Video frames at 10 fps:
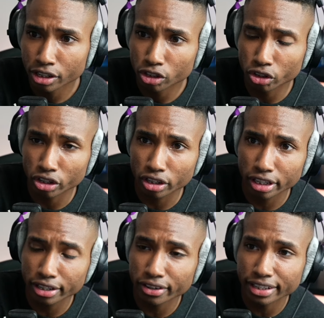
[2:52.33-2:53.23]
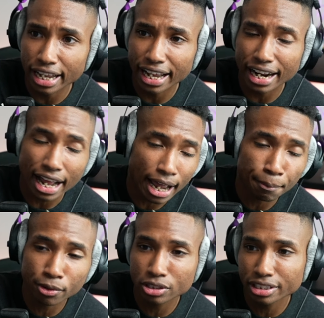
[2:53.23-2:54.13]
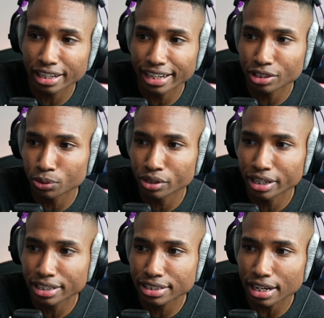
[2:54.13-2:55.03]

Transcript: You're going to click on that. I personally like doing this.